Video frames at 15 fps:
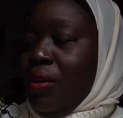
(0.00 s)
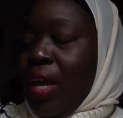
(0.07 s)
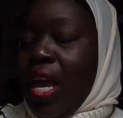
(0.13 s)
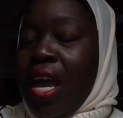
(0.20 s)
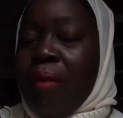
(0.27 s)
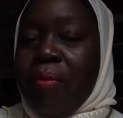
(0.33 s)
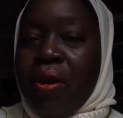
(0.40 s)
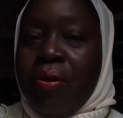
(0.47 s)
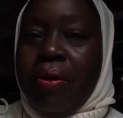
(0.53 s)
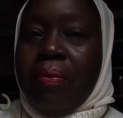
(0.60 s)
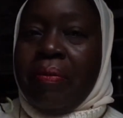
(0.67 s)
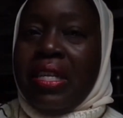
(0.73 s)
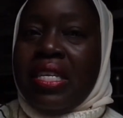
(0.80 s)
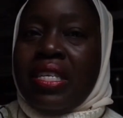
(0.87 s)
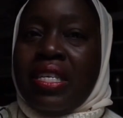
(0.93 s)
camera
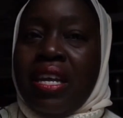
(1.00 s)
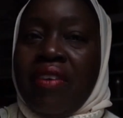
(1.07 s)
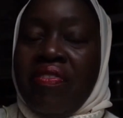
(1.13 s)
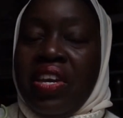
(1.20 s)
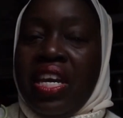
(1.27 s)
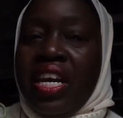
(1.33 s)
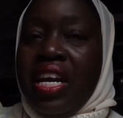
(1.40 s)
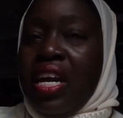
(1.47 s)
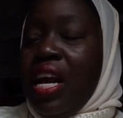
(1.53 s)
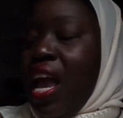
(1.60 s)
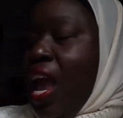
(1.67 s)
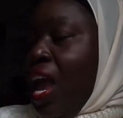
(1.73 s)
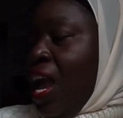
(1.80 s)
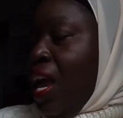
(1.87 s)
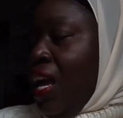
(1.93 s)
equipment and stuff in here,
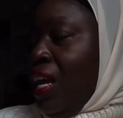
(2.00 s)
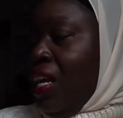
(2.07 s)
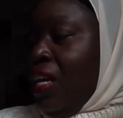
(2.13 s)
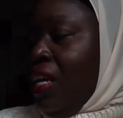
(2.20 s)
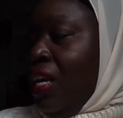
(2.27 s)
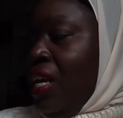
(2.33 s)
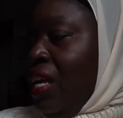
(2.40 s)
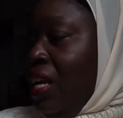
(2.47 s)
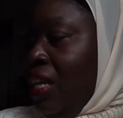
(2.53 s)
and